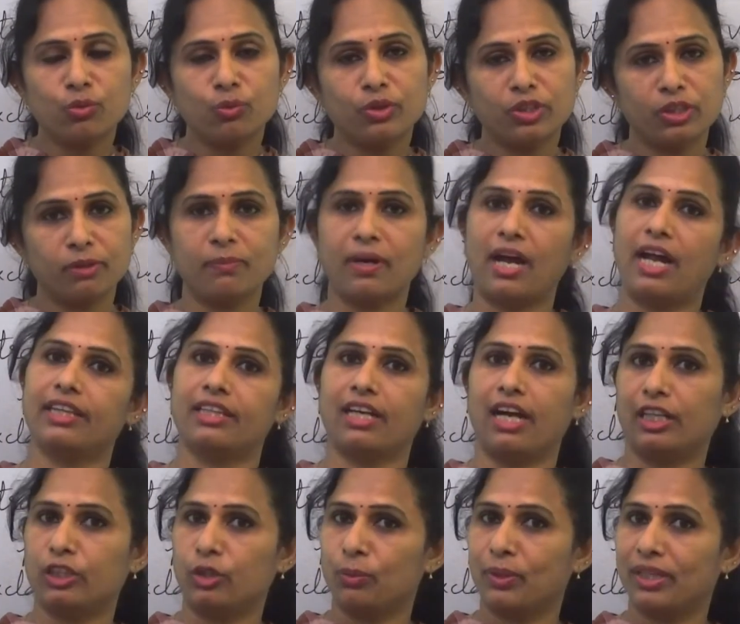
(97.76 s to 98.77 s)
verb and the
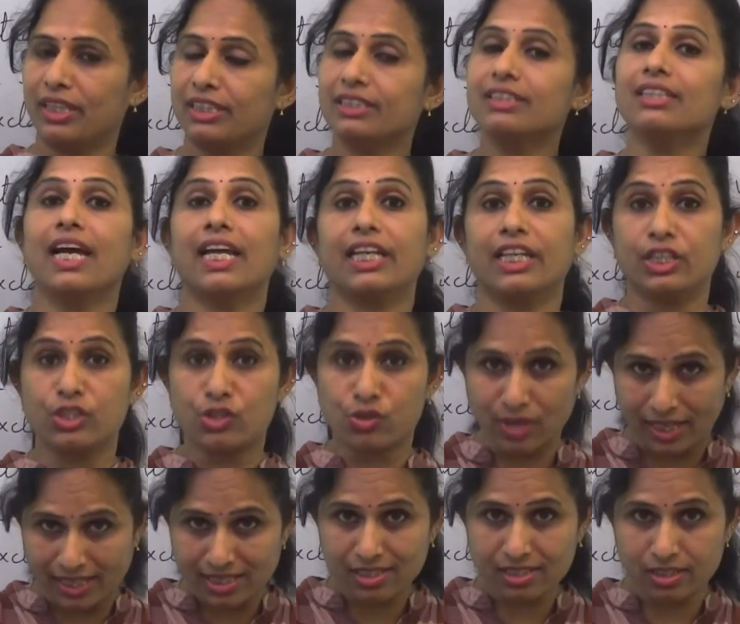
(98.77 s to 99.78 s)
other one is an
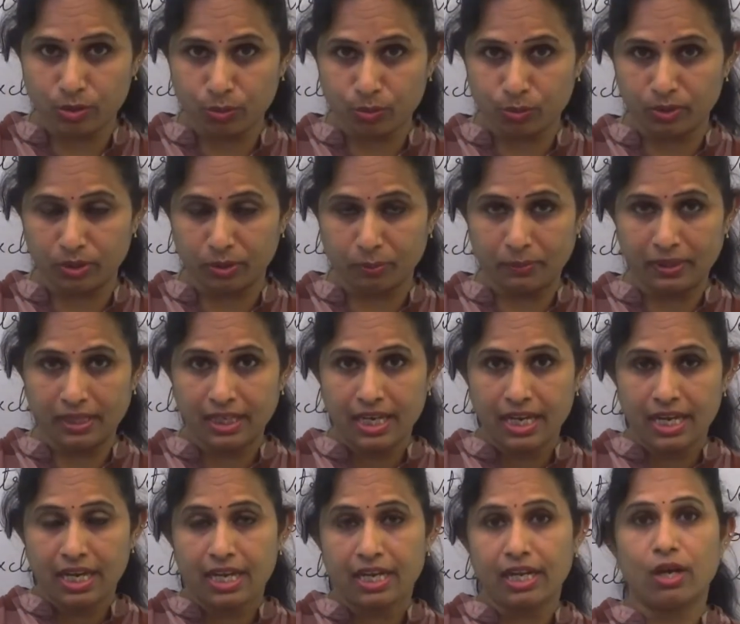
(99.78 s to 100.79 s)
intransitive verb.
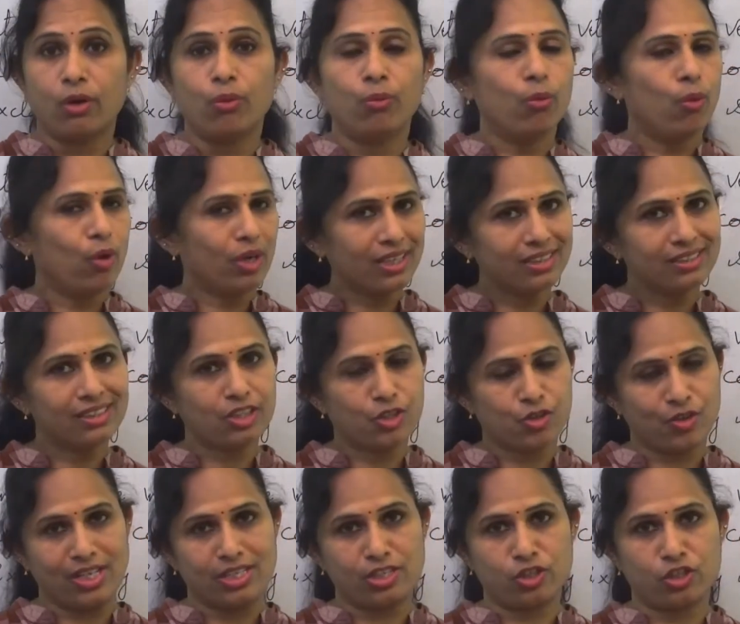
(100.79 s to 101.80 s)
Now, what is a
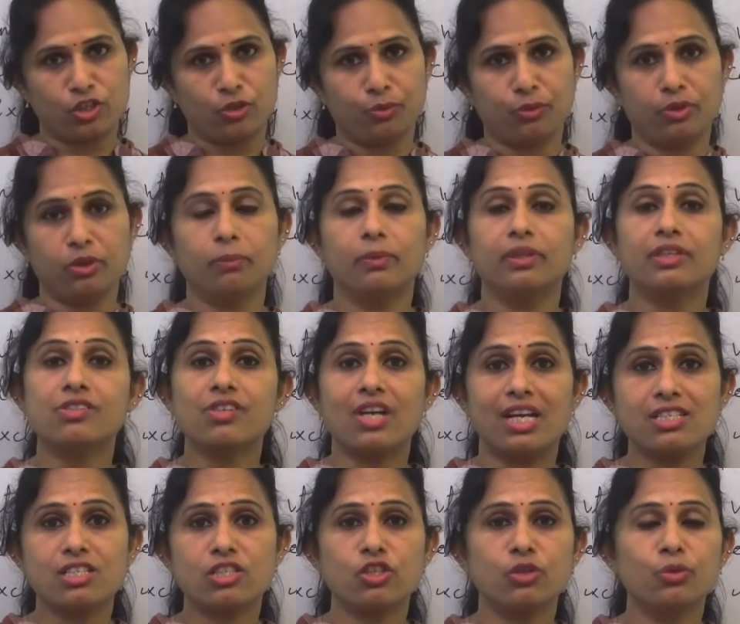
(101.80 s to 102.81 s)
transitive verb?
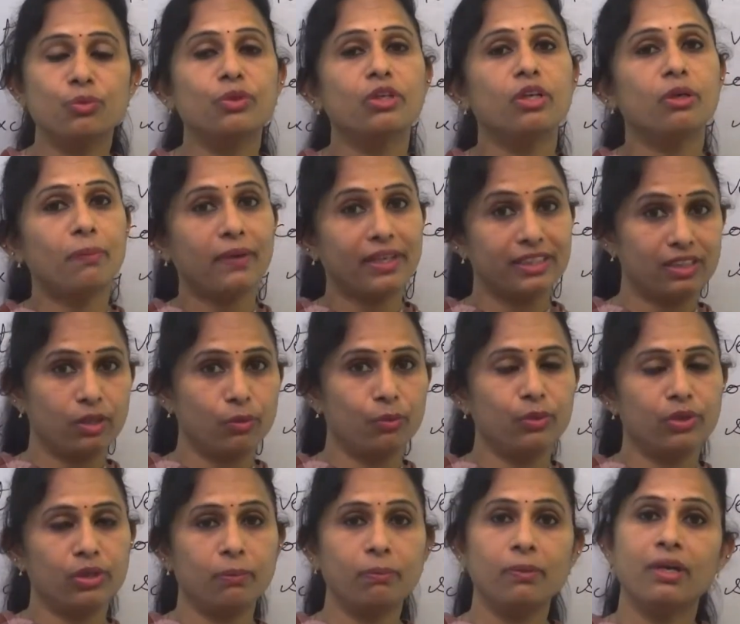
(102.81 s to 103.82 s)
Transitive verb is the
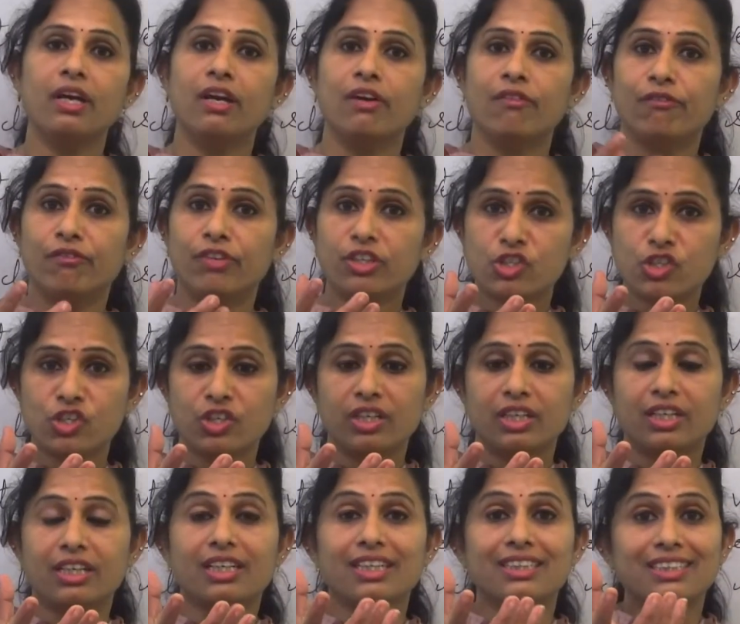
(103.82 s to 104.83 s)
verb
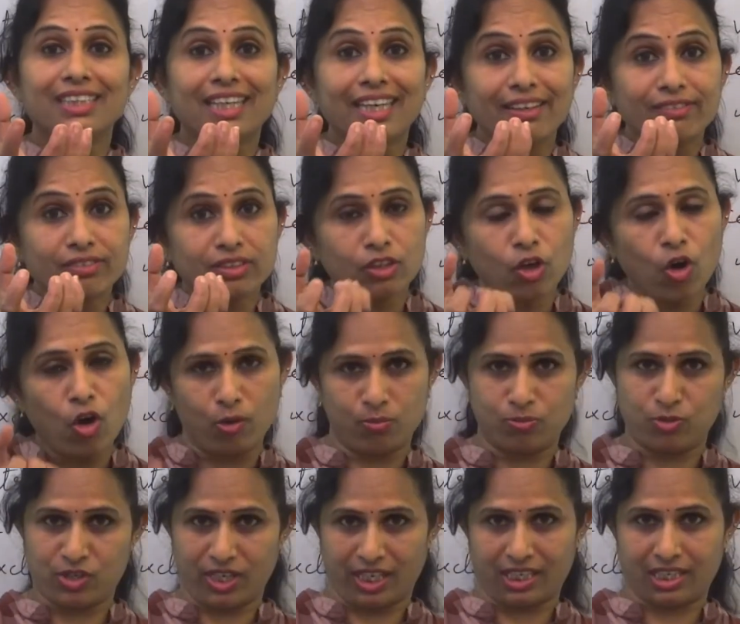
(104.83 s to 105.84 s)
which receives the
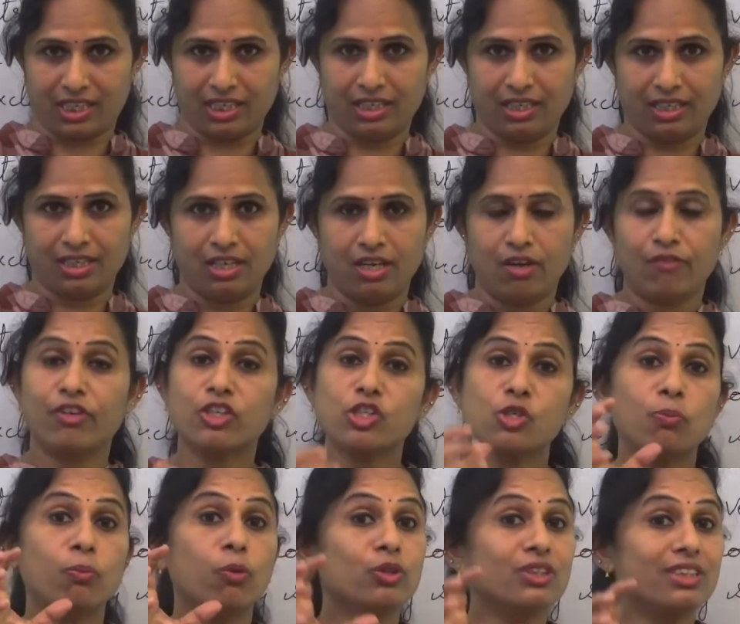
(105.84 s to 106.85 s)
object,
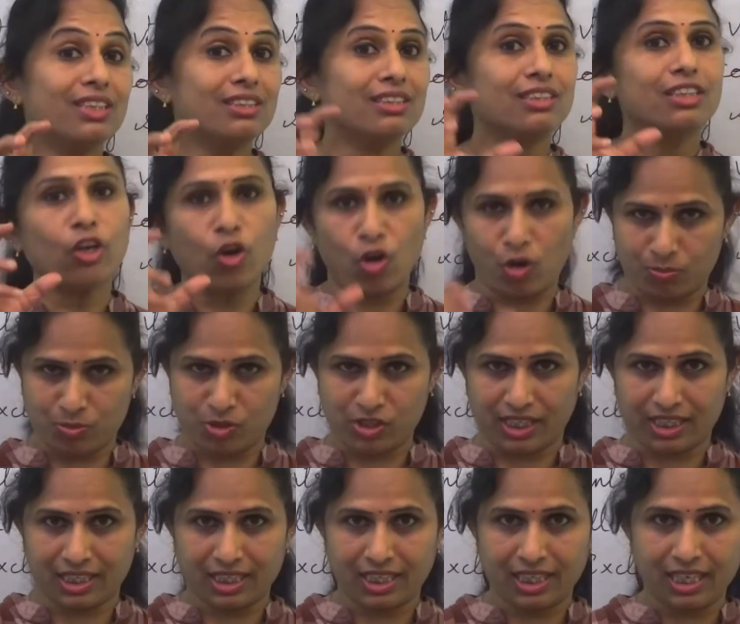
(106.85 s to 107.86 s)
which possesses the
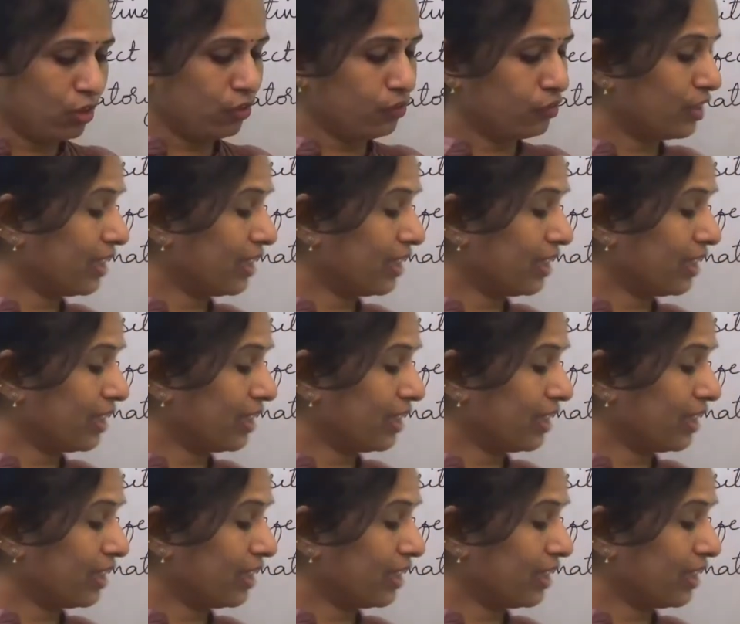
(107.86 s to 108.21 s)
object. Now, for